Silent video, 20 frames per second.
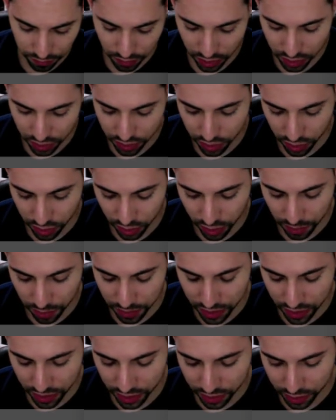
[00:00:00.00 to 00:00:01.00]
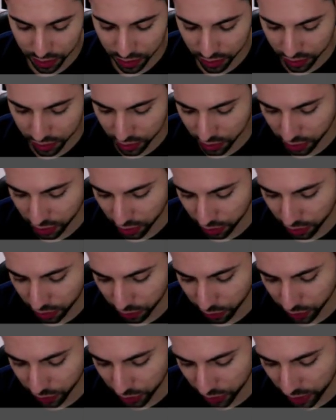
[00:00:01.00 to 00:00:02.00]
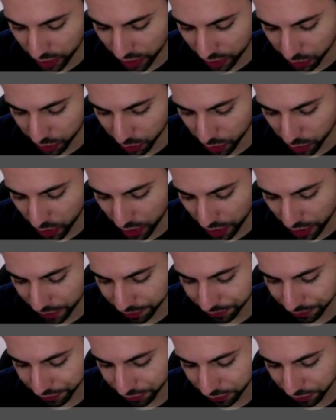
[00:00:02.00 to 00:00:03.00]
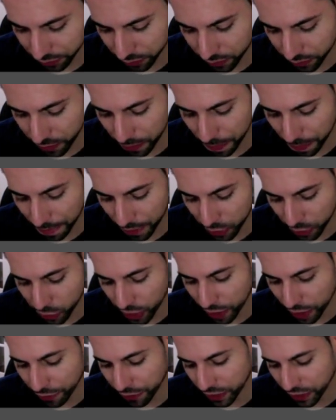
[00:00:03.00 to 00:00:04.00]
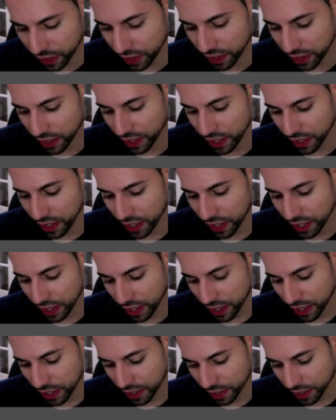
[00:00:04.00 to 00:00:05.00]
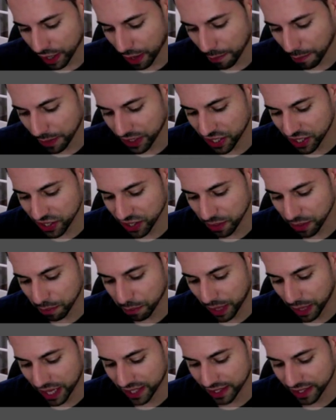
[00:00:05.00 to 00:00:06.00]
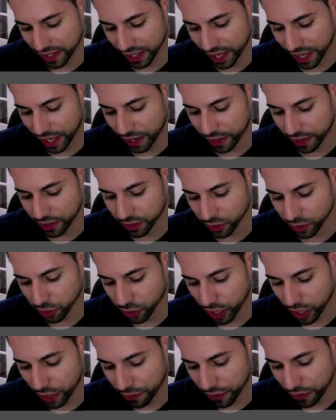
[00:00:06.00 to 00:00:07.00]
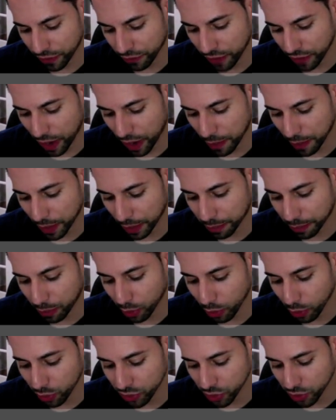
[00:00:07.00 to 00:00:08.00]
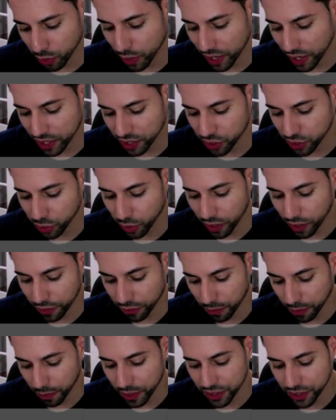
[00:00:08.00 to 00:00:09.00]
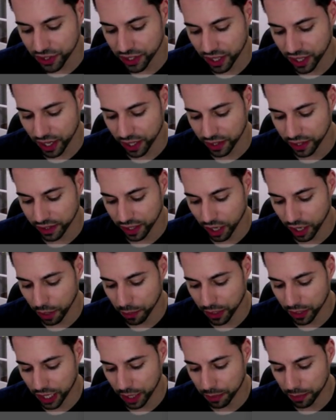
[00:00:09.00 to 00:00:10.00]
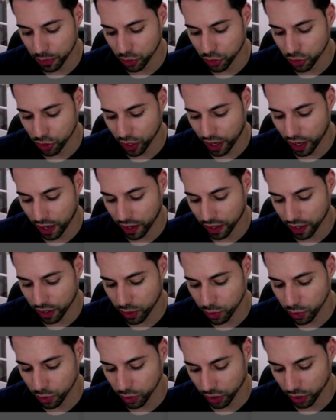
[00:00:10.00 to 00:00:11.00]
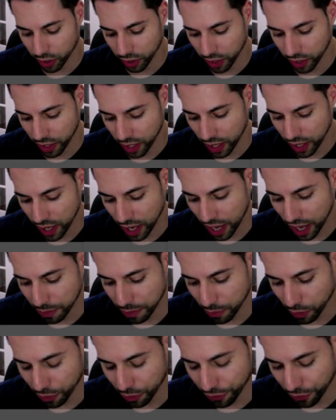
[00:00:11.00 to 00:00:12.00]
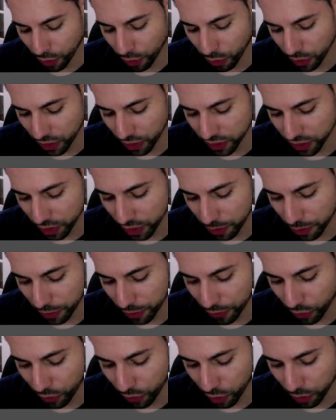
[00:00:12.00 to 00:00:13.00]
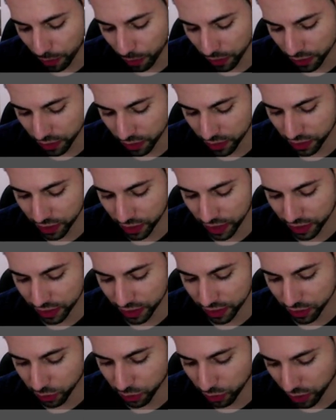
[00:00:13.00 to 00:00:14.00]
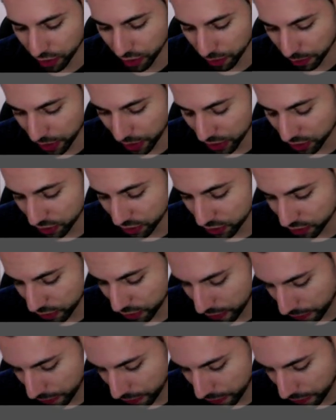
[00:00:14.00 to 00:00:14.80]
So let me share with you guys why. Dri-fit competition base layer. So Dri-fit fabric pulls away sweat from your skin to help keep you drier, cooler, and more focused on performance. That's just one of the pages.